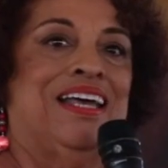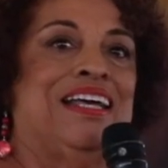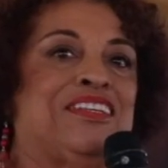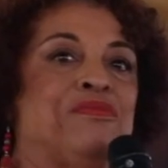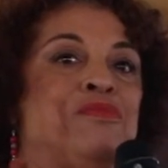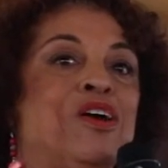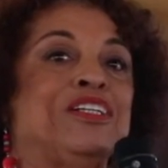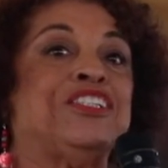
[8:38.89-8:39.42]

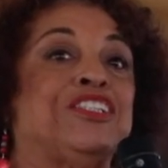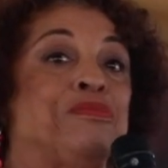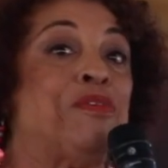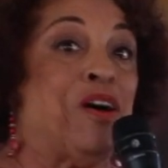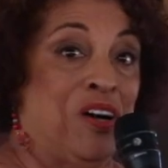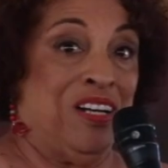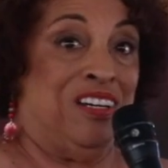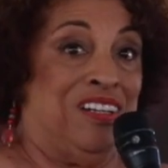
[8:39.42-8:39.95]
It's much
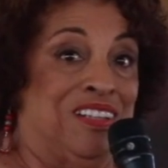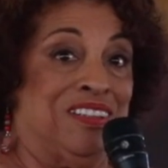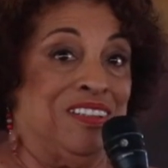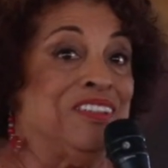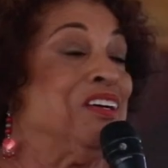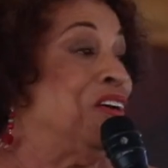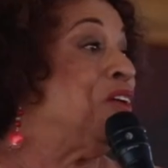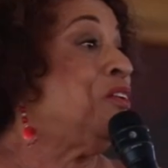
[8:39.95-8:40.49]
smaller,
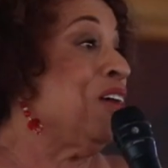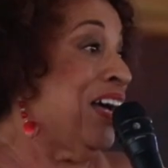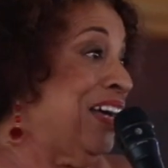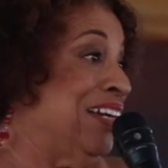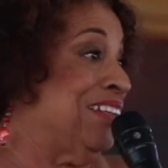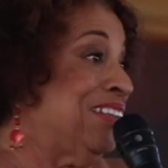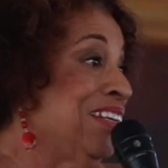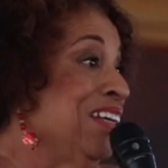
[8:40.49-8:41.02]

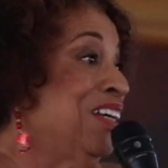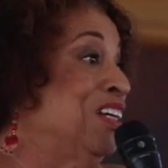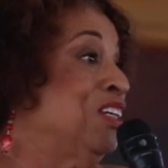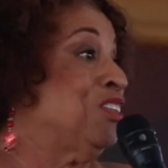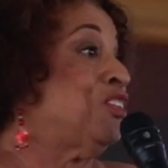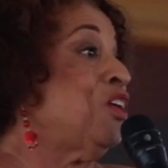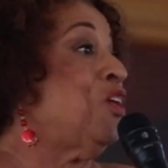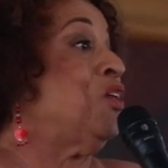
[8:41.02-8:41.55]
right?
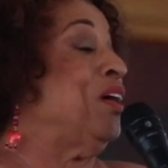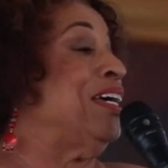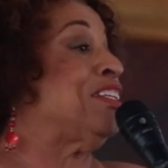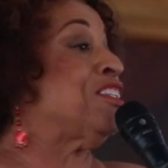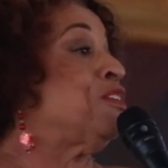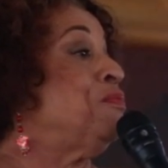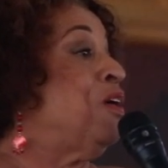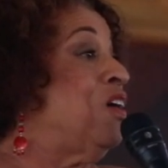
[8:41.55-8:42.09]
So
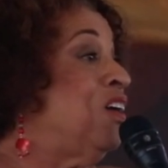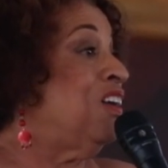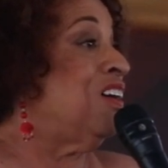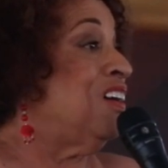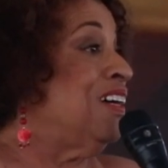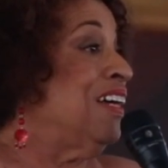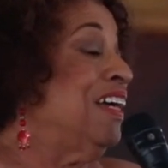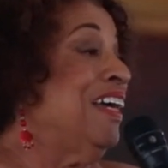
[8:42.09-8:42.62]
it's
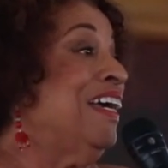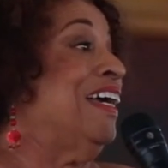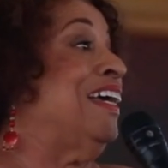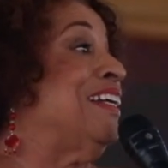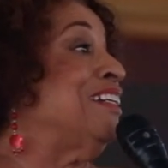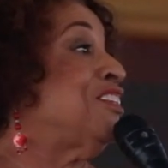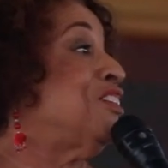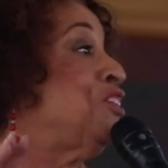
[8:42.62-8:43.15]
smaller,
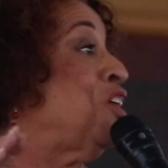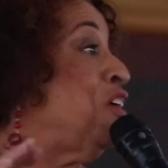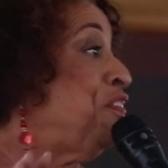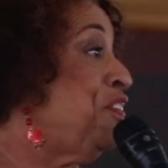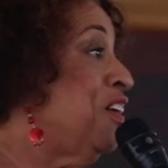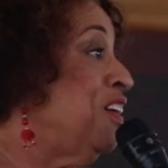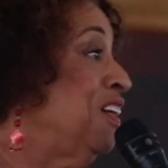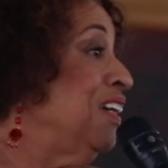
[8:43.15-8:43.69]
it is
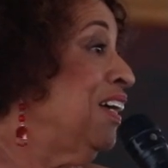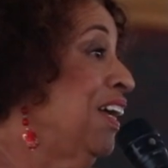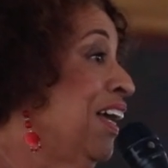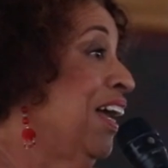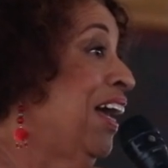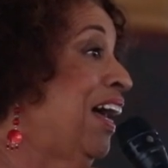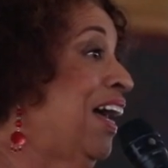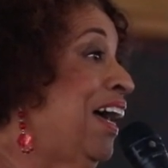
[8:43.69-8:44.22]
tougher,
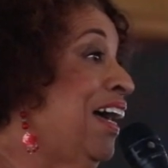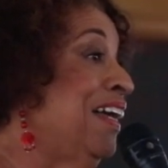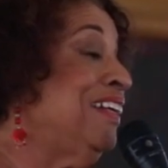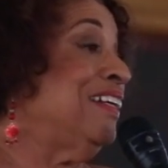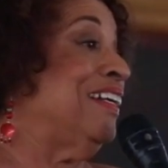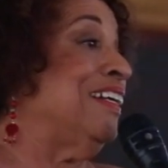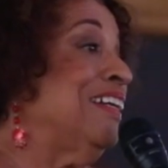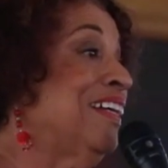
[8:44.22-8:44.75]

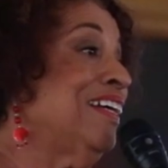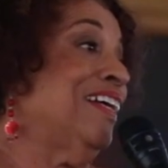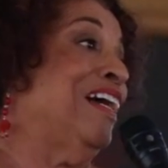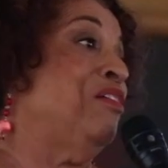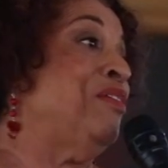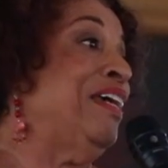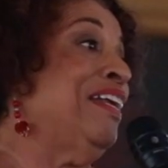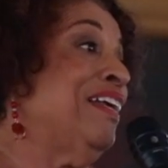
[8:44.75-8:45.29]
and
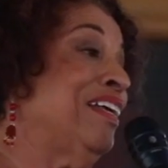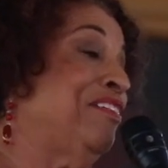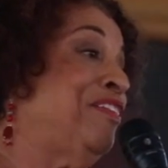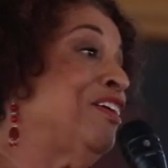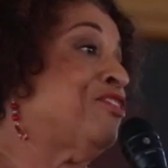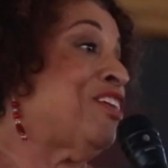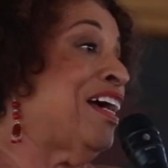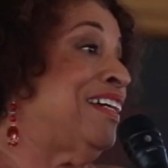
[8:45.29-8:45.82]
I mean, if
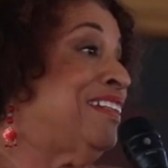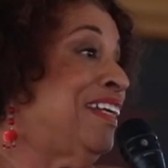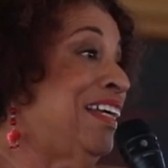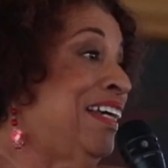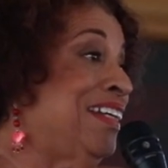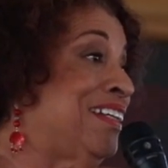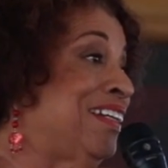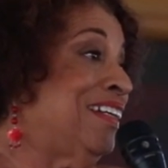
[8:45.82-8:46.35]
you try to
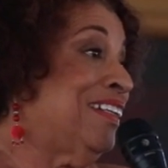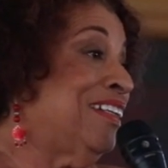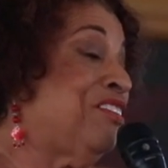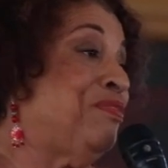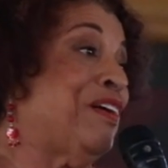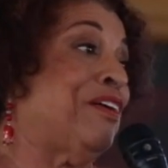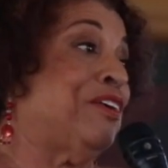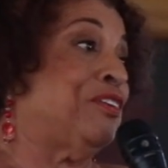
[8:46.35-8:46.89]
eat it,
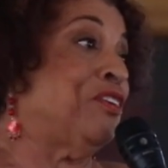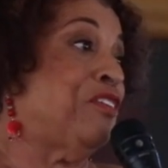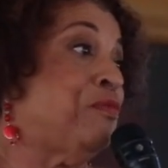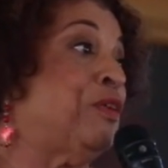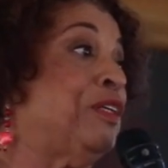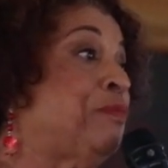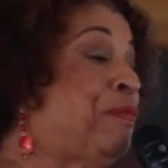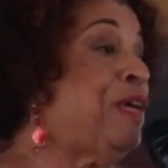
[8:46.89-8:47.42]
it's very
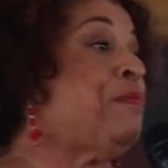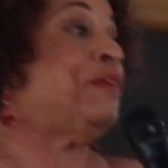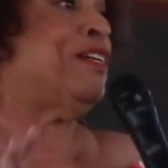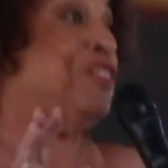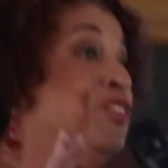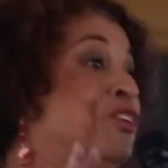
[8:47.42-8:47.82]
tough, but the people in